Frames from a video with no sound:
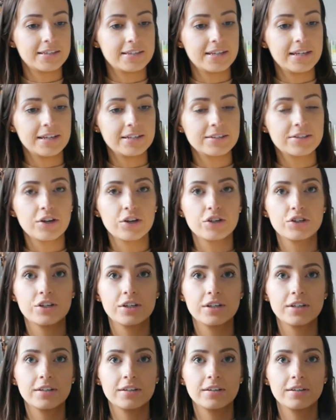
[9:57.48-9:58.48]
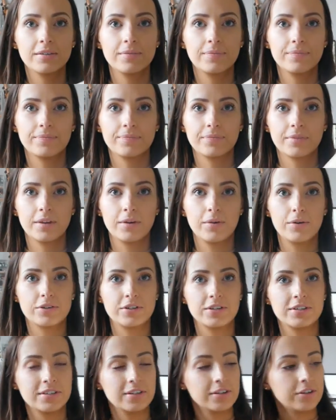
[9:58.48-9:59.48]
seat cushion,
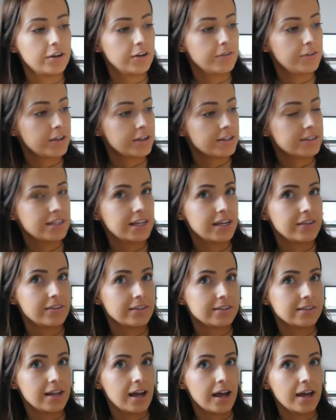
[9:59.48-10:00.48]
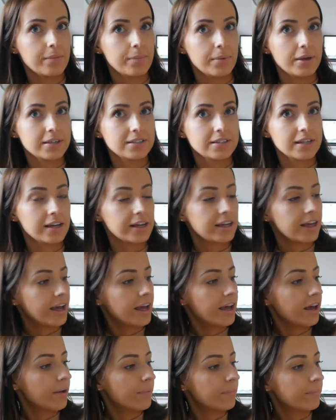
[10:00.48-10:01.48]
which is, I don't know if you can see in this light, but it's like
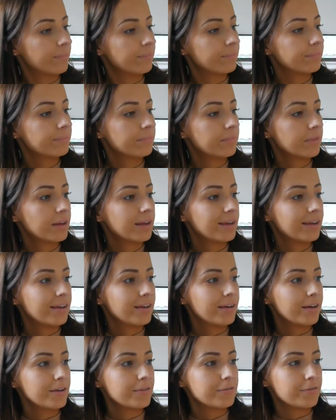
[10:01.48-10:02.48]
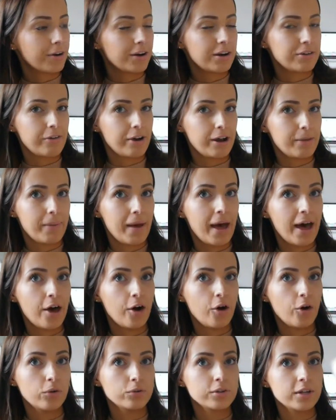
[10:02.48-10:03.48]
a very, very
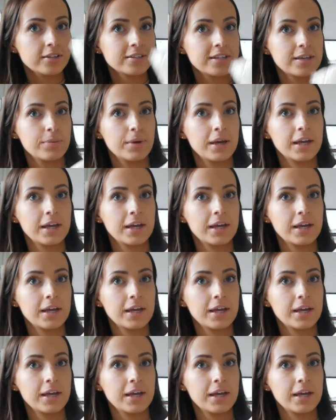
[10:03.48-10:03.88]
pale dusky